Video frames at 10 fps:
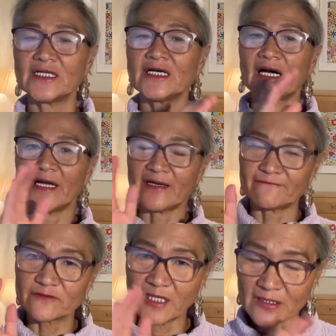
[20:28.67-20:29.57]
I have
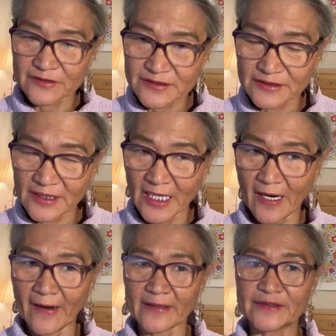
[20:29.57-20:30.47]
lost
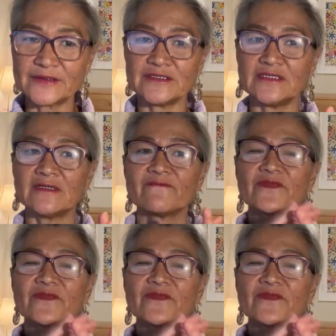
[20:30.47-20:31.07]
car key.